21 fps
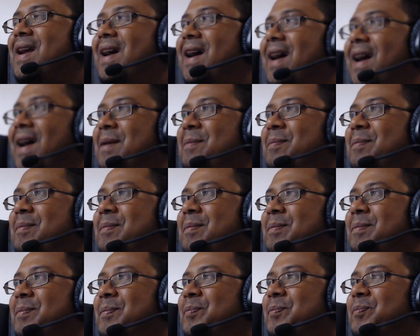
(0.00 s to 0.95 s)

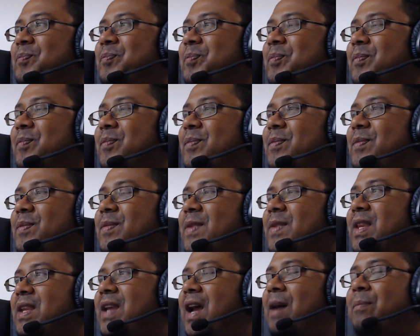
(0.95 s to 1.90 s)
I'm
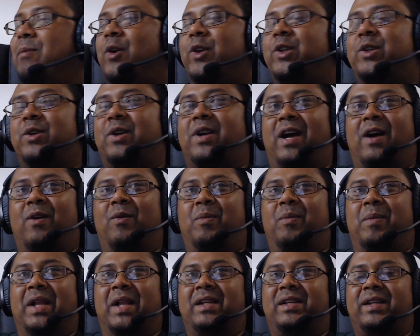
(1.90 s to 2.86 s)
I'm not sure how
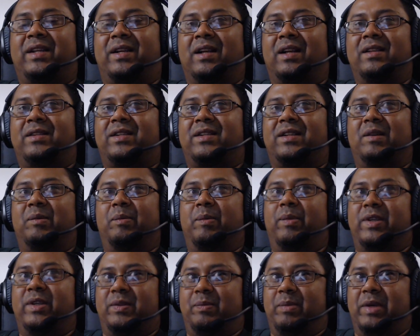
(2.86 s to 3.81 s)
multicultural
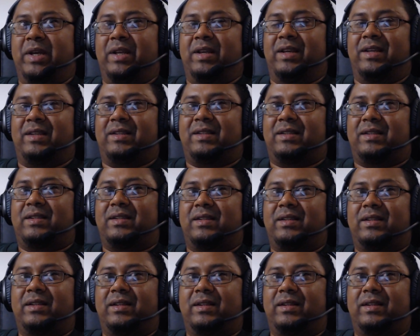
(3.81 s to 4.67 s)
Brisbane is.